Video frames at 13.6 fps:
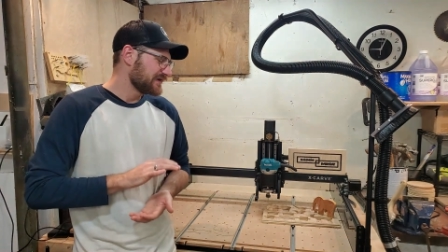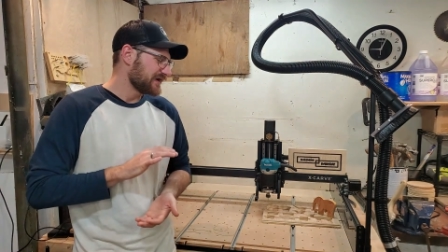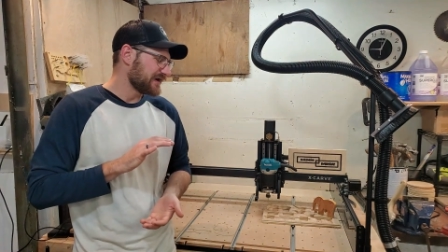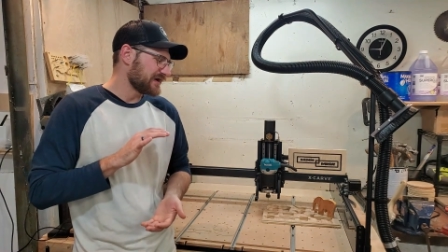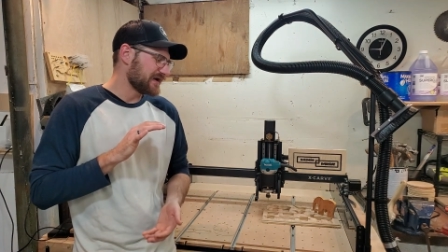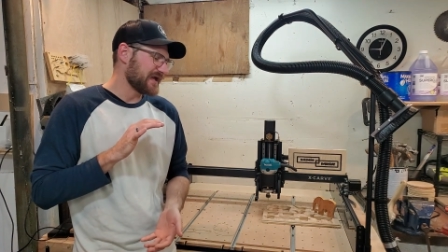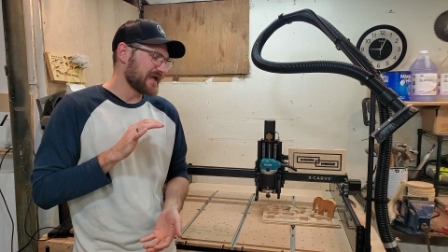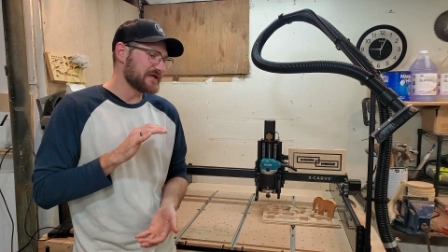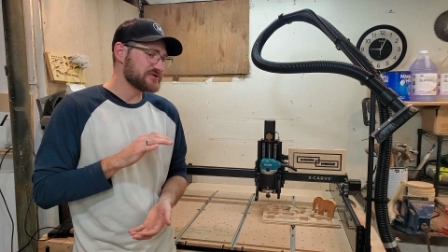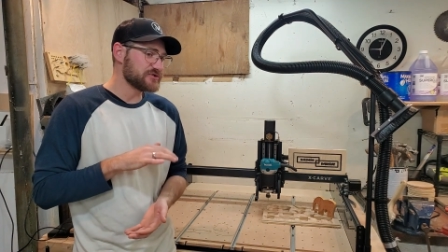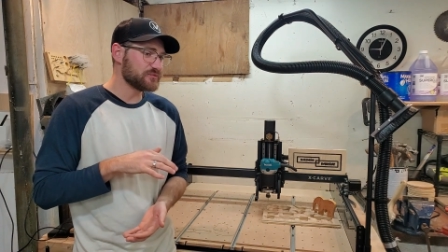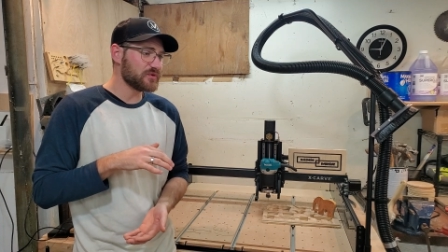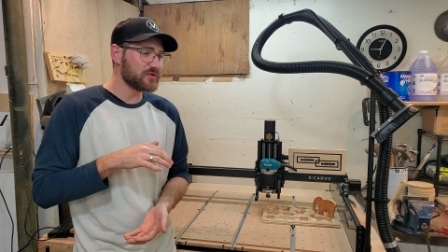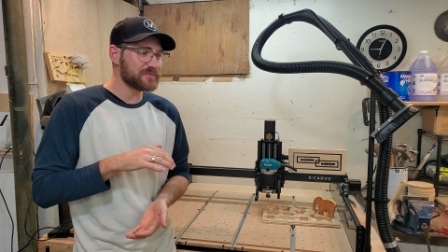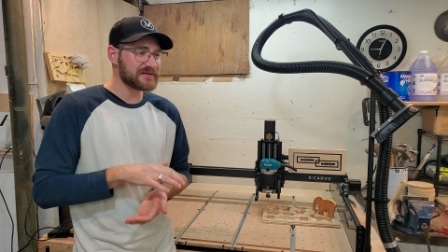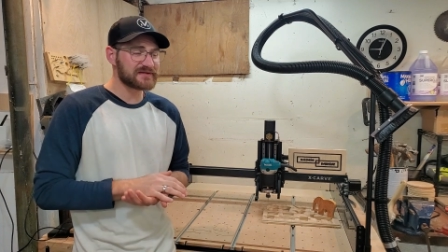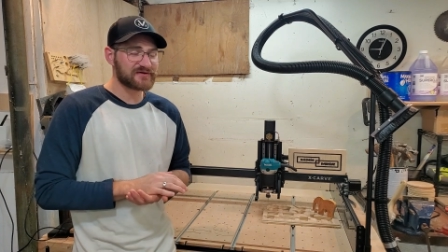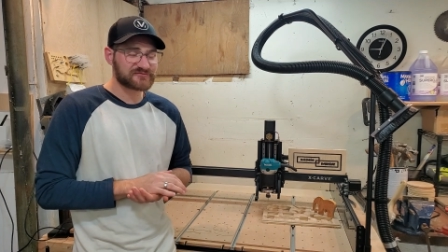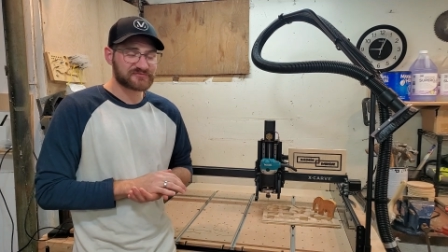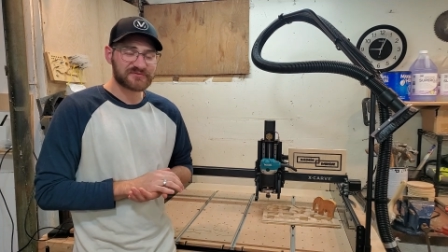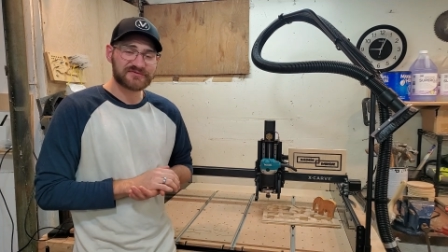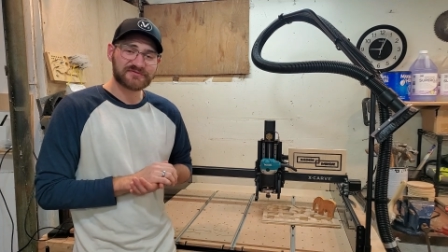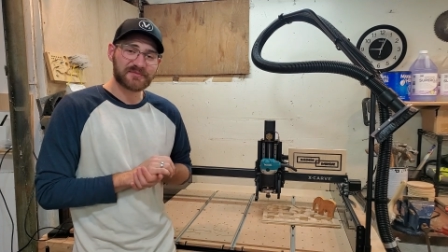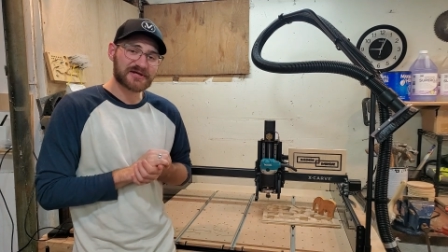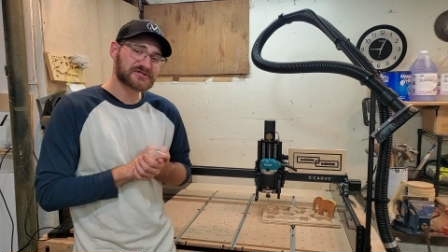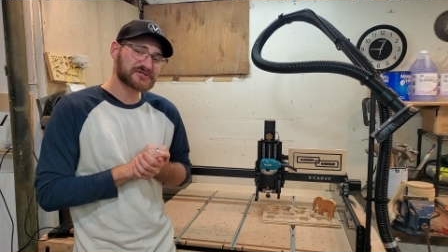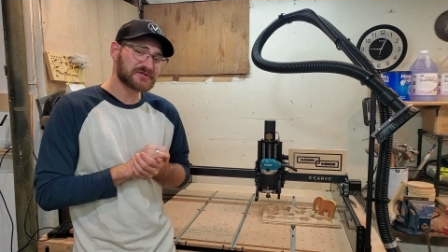Uh, and you will be left with some
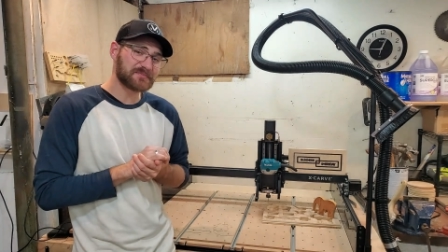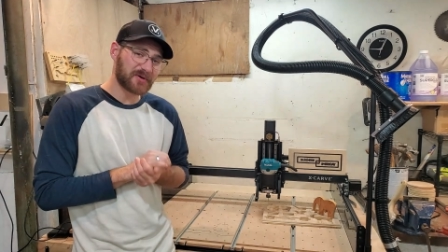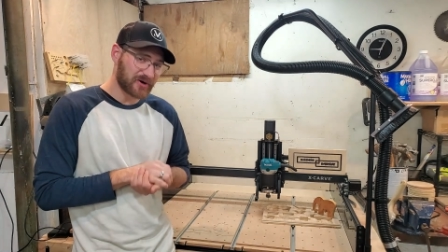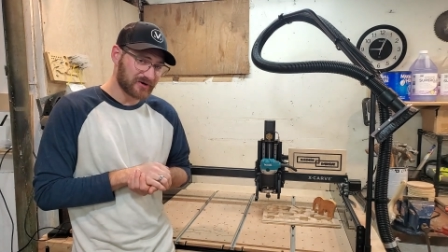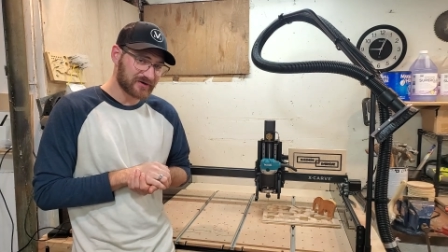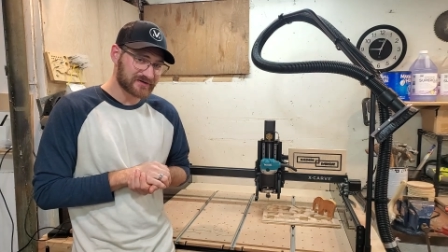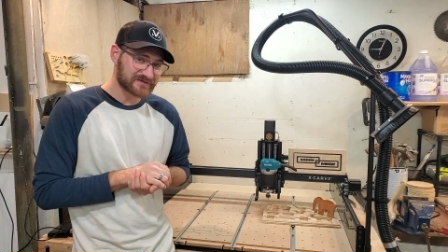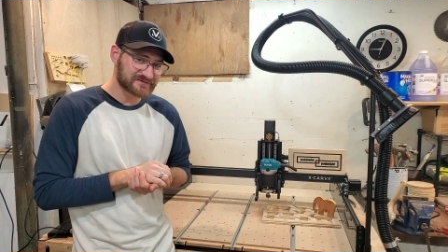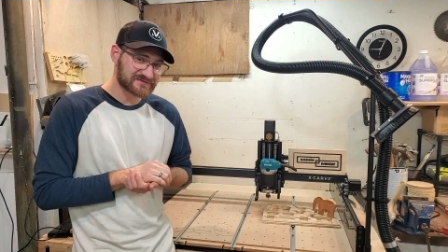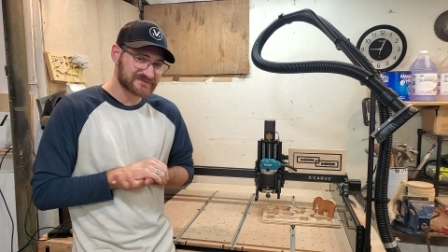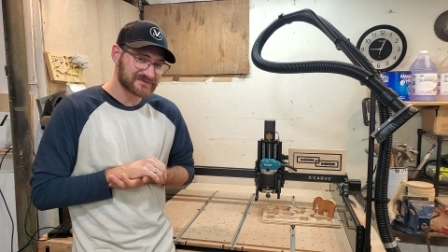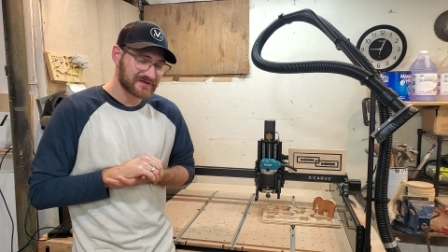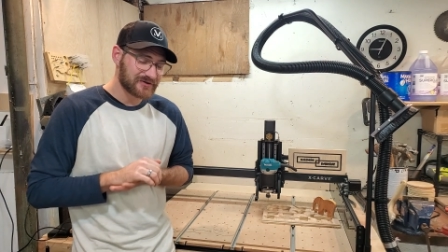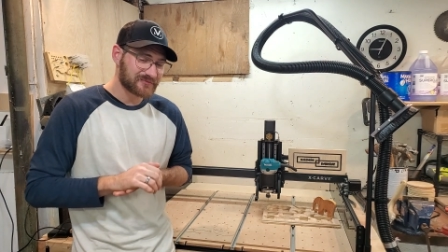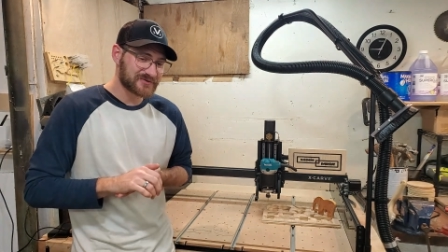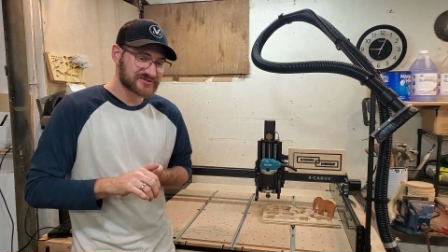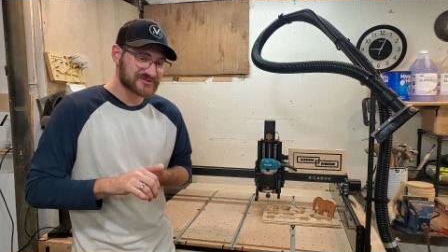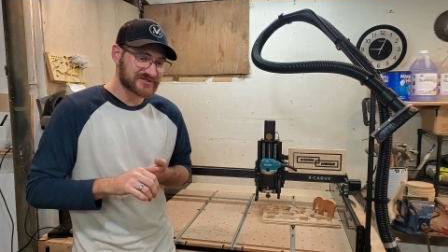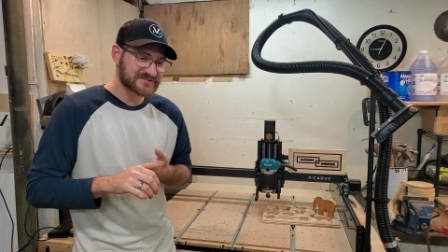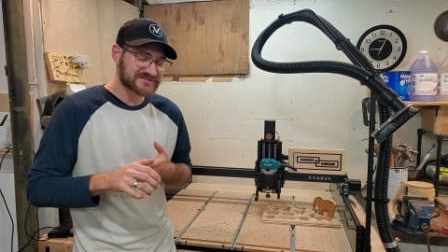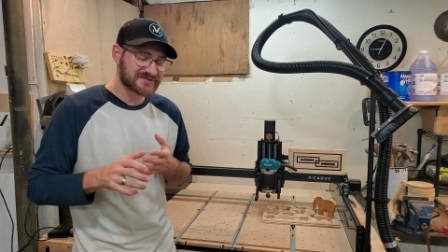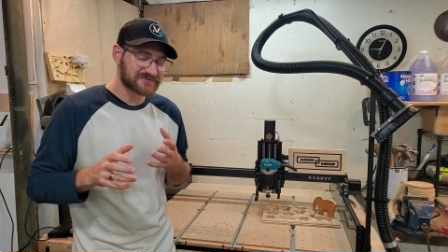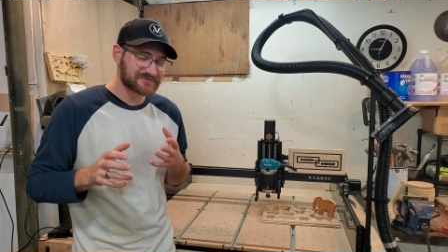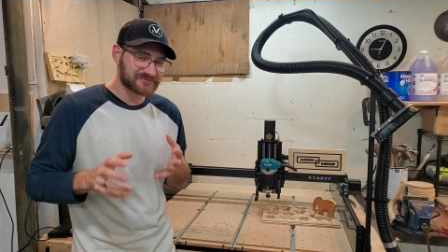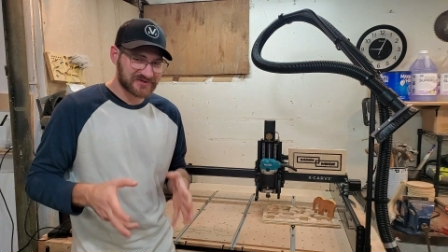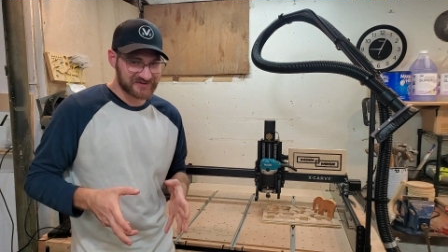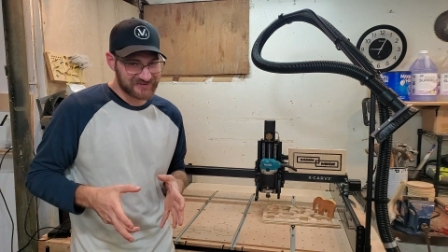extra parts, which I did not
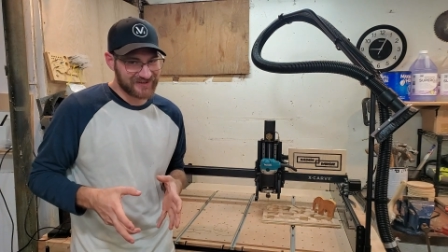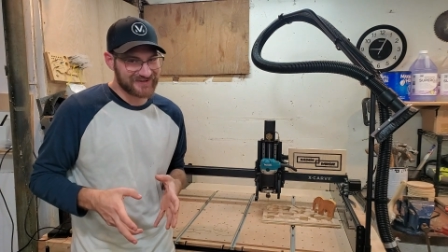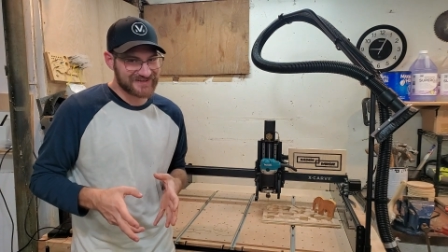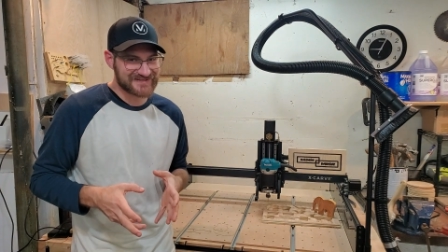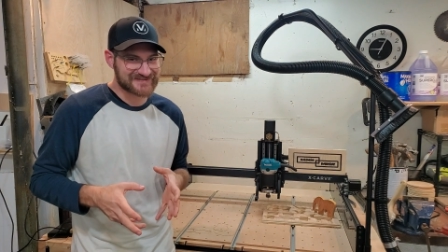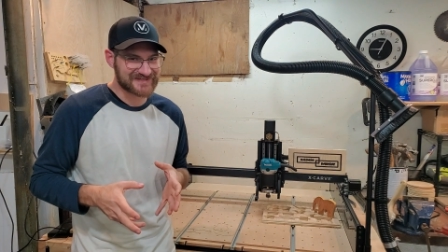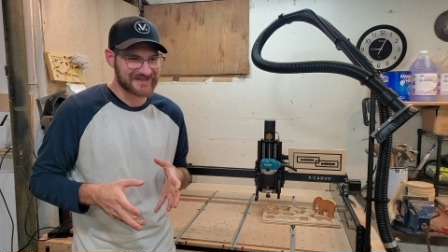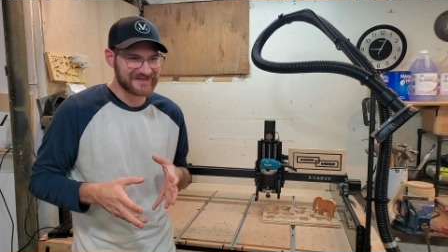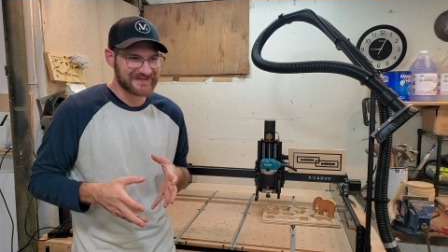realize